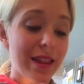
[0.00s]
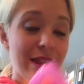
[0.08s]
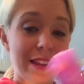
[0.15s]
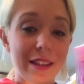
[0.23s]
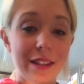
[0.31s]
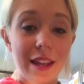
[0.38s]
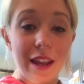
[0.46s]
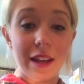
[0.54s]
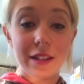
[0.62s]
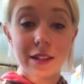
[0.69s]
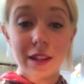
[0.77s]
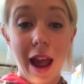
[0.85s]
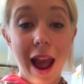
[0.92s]
This
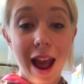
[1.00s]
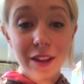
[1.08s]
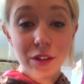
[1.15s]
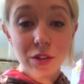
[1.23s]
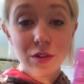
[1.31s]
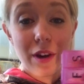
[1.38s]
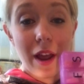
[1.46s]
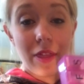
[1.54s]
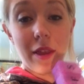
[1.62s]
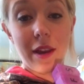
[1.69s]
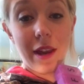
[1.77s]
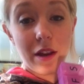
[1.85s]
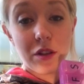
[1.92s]
takes the hassle and
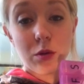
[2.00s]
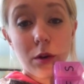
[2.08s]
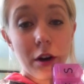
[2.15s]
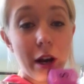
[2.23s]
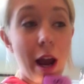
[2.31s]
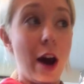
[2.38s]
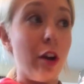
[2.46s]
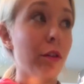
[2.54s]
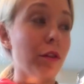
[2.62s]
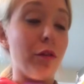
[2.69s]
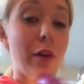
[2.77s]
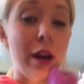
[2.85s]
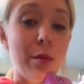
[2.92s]
the guesswork out of
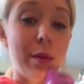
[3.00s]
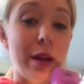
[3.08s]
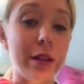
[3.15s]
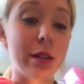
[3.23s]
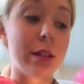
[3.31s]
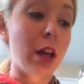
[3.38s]
your vitamins.